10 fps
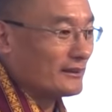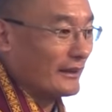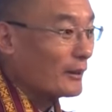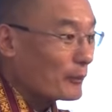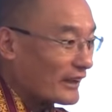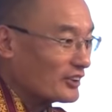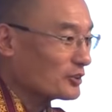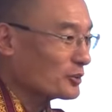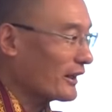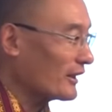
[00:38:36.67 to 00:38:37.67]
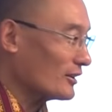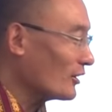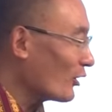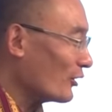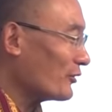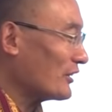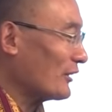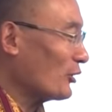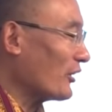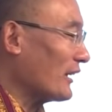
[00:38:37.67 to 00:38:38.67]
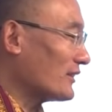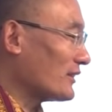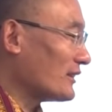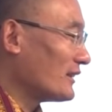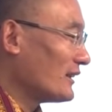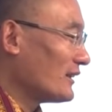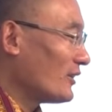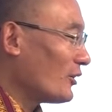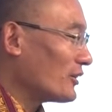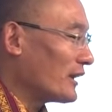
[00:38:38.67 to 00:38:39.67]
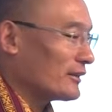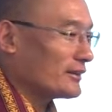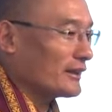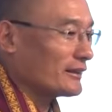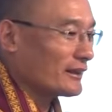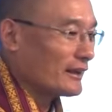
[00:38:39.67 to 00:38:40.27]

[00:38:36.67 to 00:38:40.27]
They managed to get a lot of technocrats on their side.